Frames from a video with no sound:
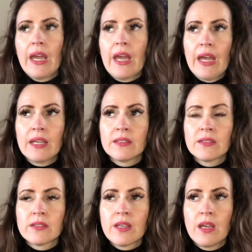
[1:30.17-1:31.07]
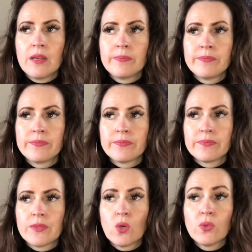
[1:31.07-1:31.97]
And
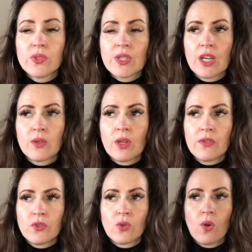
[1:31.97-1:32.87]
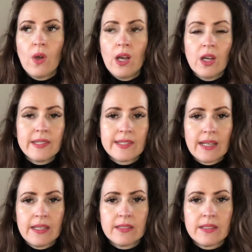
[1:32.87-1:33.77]
also, if you're quite
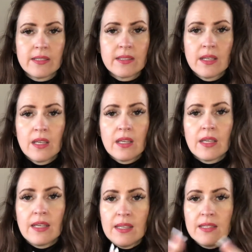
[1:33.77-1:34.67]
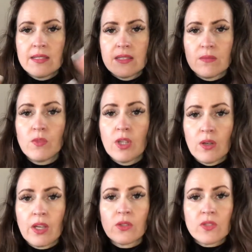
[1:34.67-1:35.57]
isolated, it is, you know,
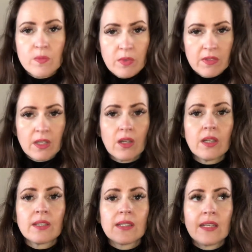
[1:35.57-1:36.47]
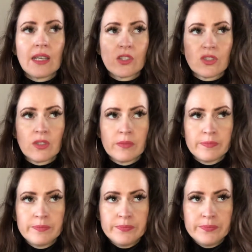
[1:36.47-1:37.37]
like your spirit guide connection,